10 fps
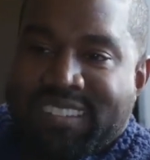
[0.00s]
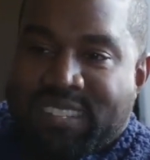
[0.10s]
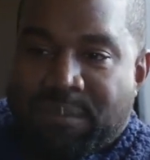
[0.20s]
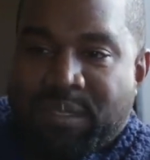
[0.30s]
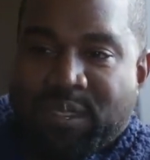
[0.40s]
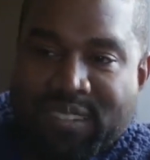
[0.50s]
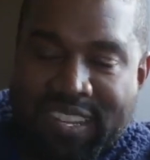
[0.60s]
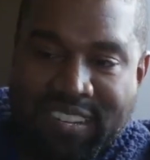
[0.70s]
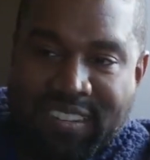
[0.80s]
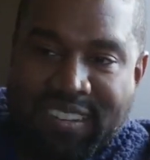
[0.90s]
Something on
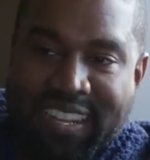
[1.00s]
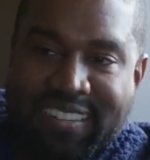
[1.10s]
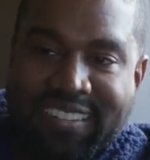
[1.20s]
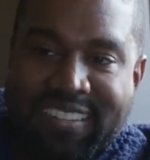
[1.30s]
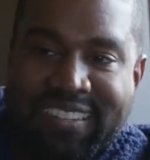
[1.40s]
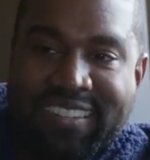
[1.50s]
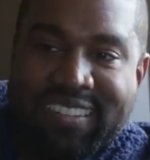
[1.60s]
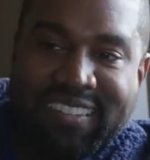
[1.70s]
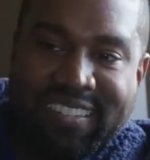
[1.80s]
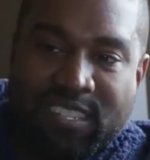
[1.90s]
the internet
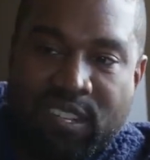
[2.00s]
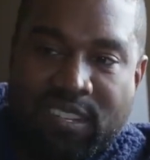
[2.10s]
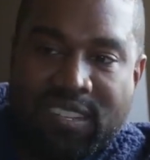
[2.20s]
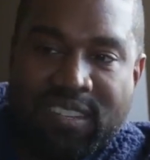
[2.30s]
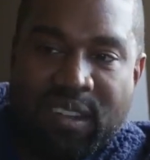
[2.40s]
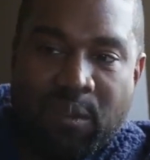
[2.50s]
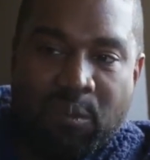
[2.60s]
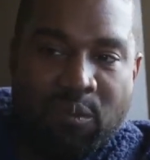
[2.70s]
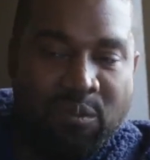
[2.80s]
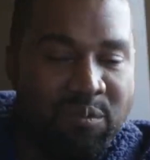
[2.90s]
took a
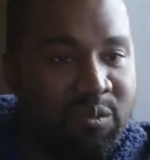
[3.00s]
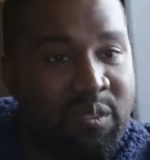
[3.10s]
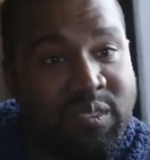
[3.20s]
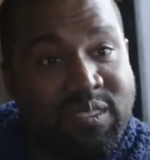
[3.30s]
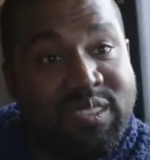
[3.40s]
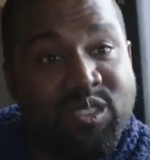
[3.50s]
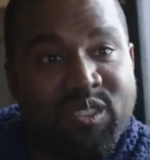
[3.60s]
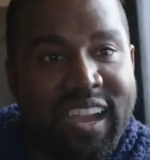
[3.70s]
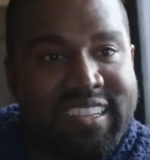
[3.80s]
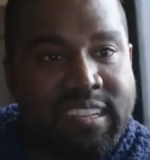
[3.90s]

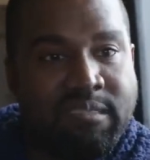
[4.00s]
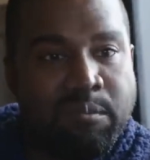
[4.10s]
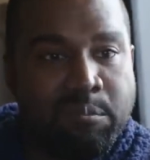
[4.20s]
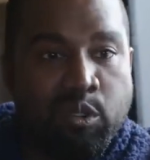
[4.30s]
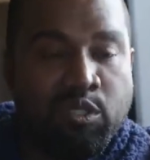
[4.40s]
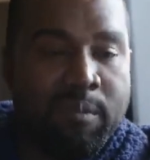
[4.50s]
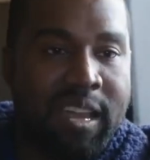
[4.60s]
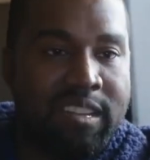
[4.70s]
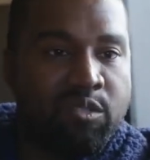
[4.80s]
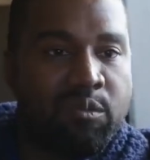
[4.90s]
distracted Boo's
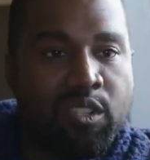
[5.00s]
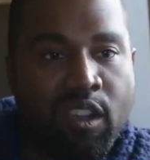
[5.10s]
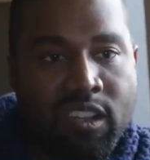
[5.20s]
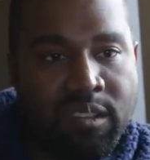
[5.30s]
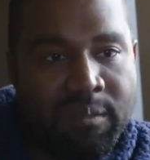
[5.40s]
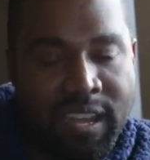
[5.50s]
mind. That's what we're talking